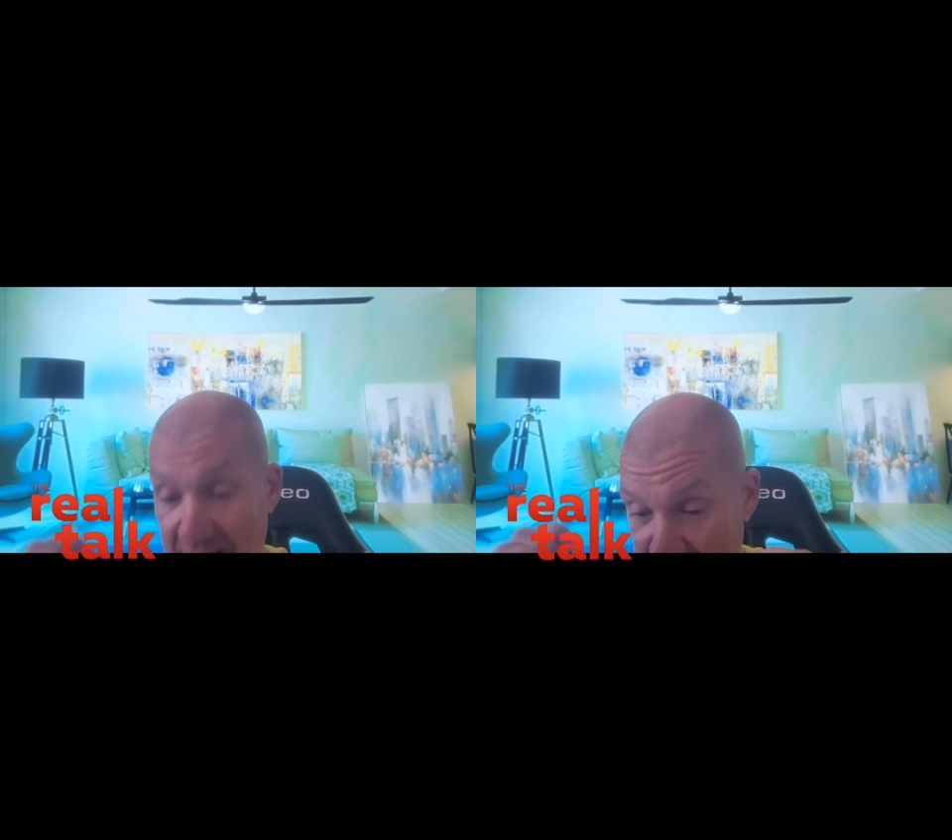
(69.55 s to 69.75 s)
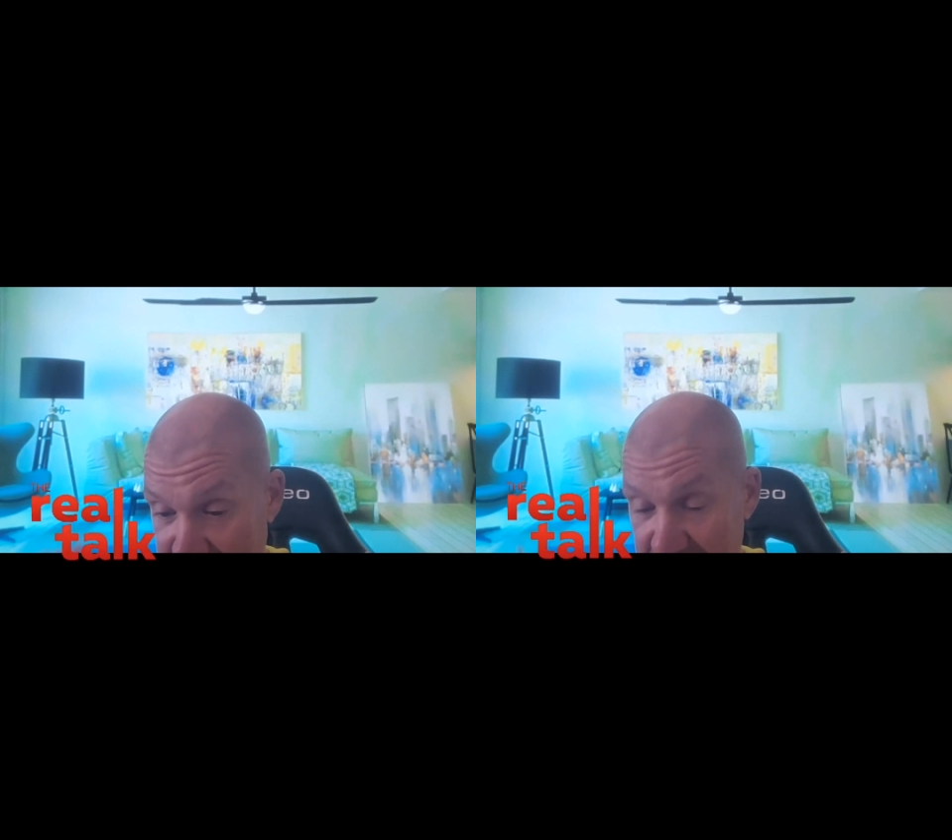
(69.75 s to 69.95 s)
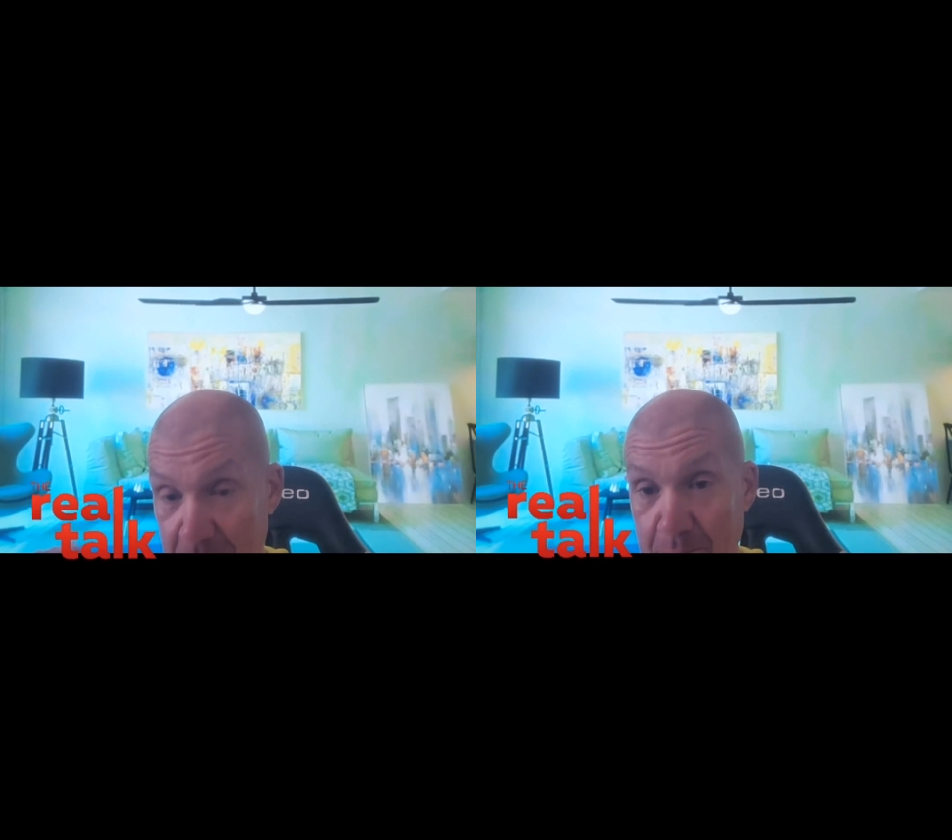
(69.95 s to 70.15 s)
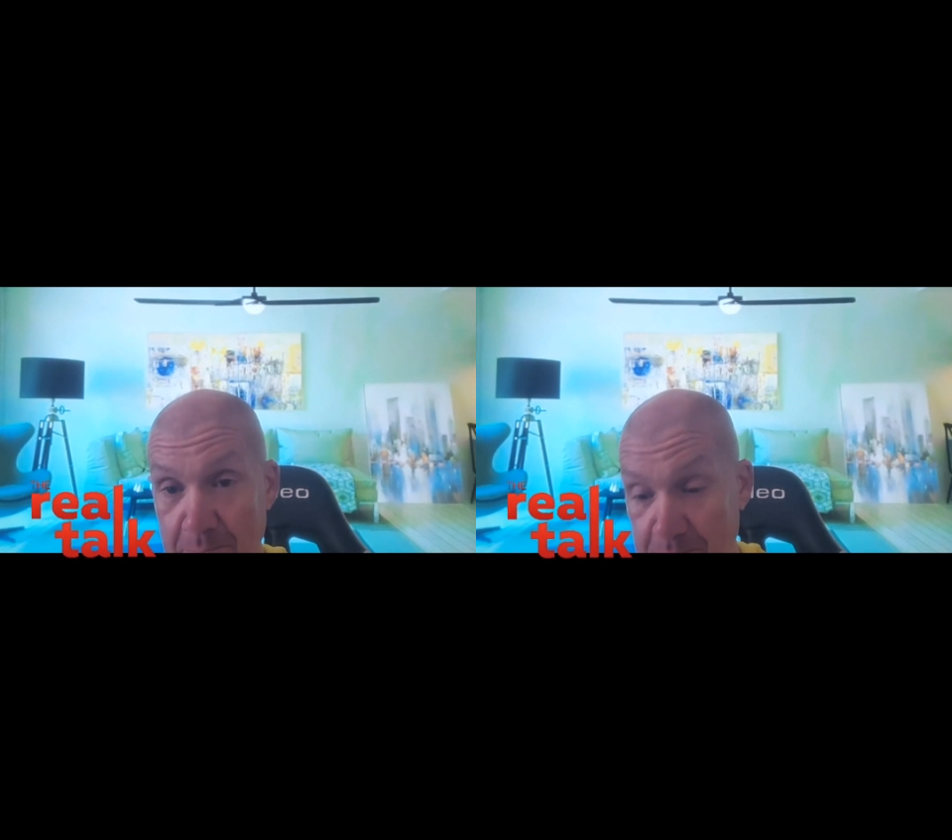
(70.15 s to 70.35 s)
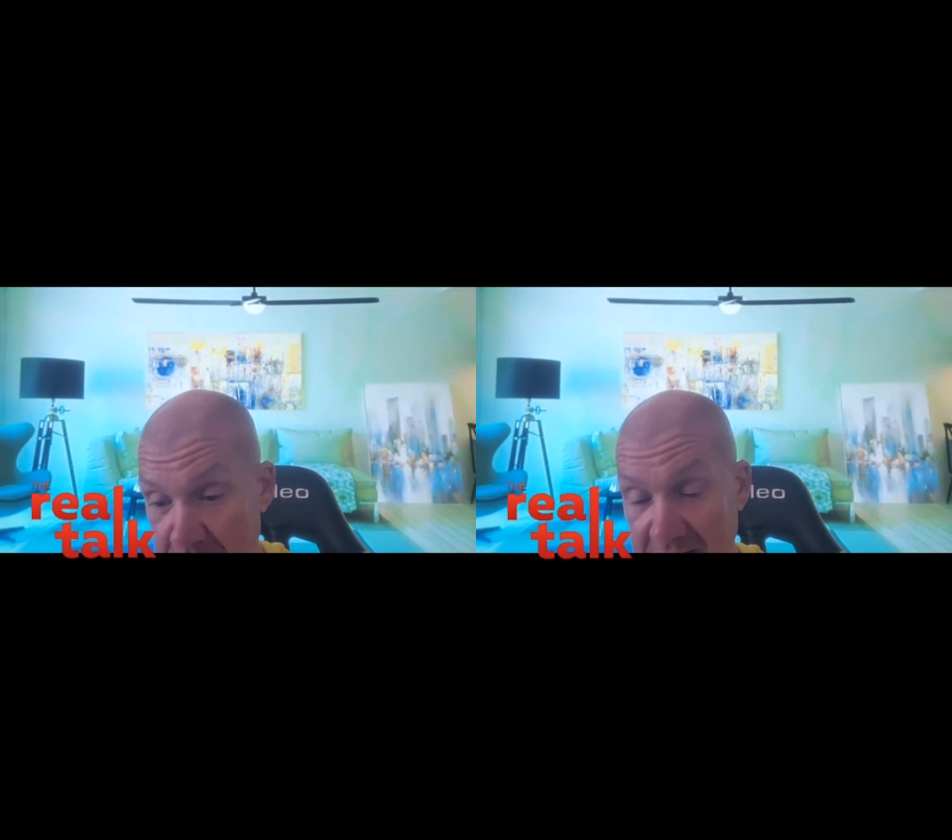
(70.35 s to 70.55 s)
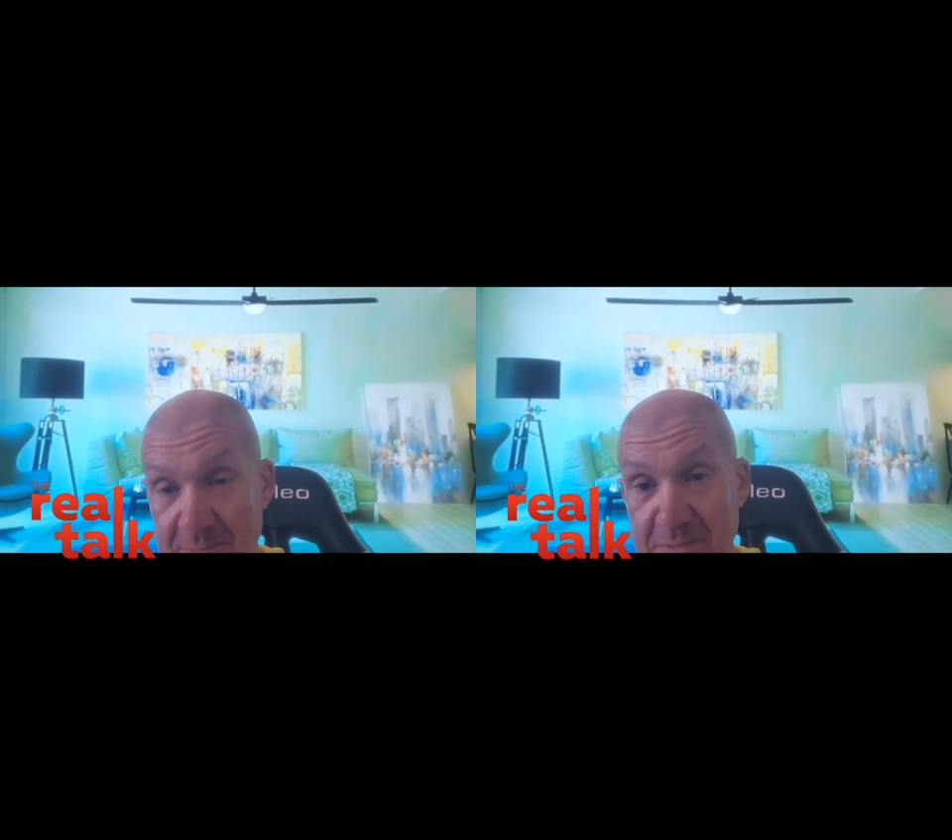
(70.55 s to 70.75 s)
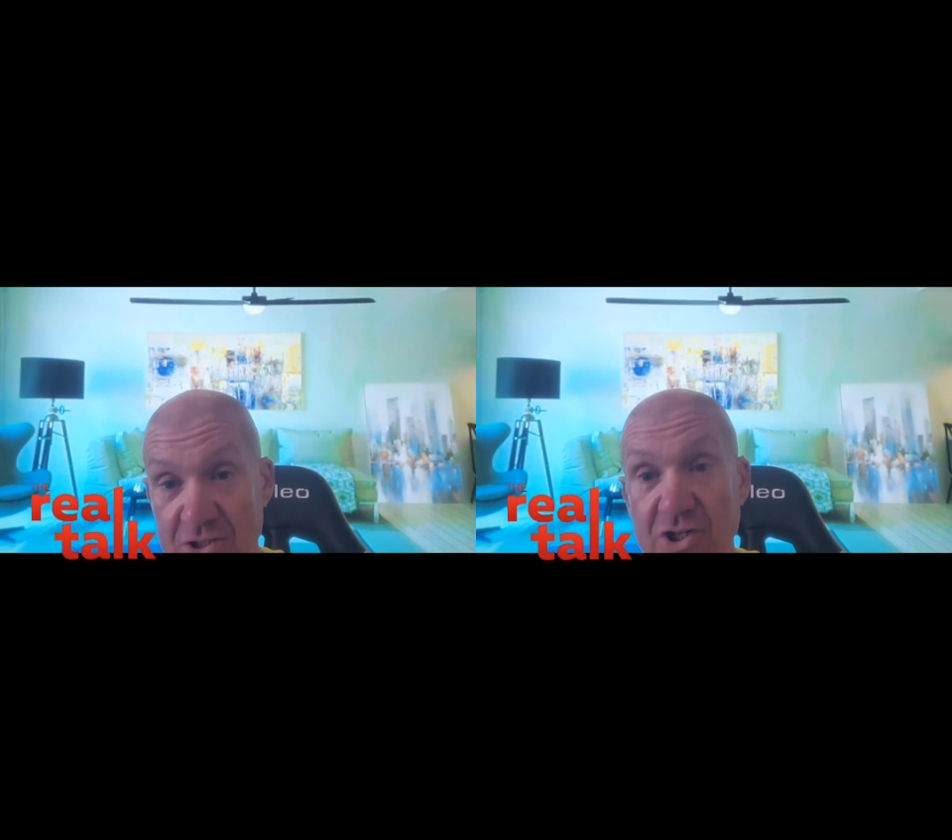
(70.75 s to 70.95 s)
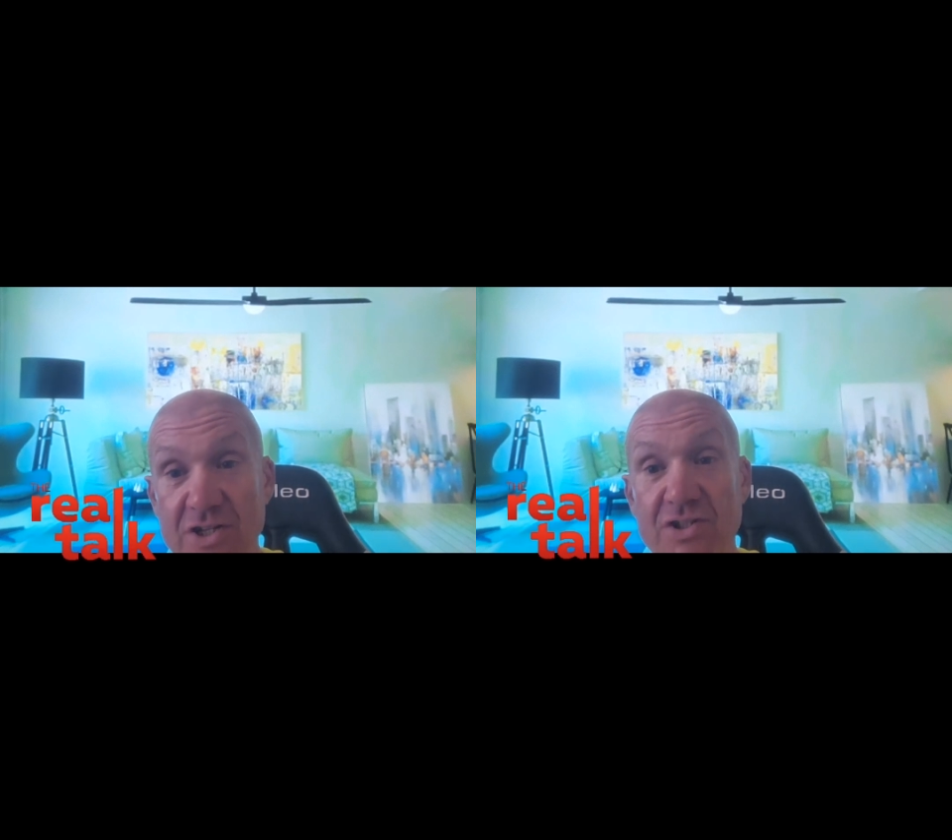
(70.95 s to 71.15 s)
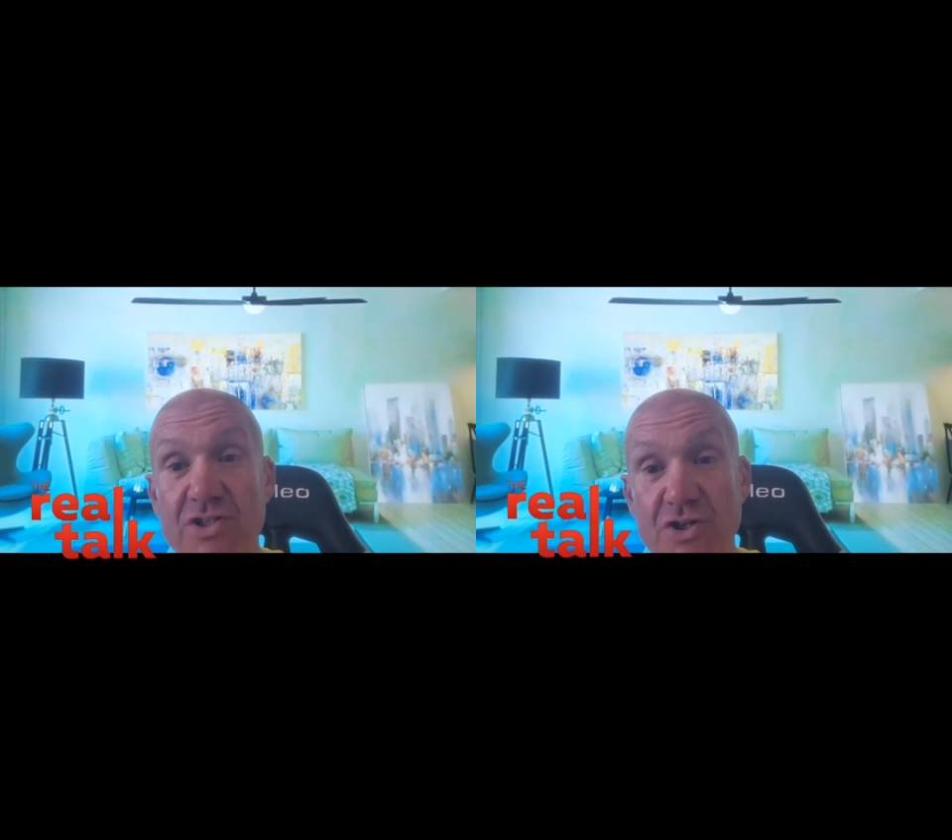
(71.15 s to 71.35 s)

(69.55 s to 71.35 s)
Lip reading: It's the biggest misjustice